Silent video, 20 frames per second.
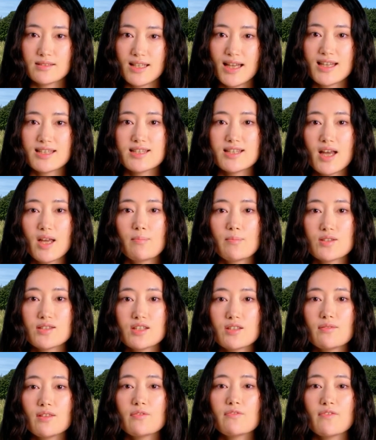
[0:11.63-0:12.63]

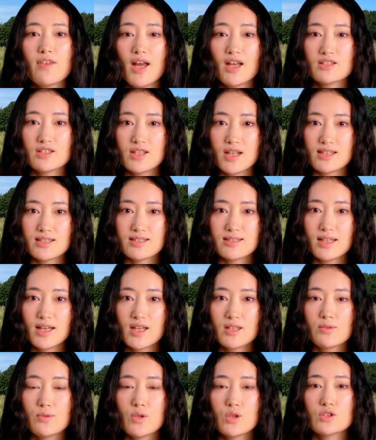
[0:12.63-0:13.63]
Examples of infractions
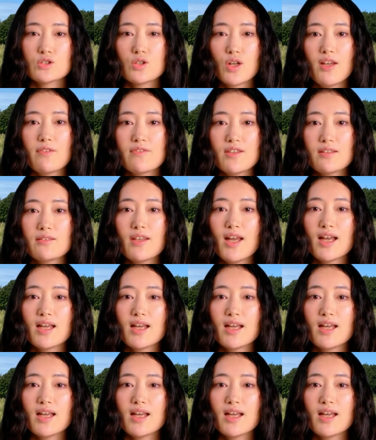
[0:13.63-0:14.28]
include traffic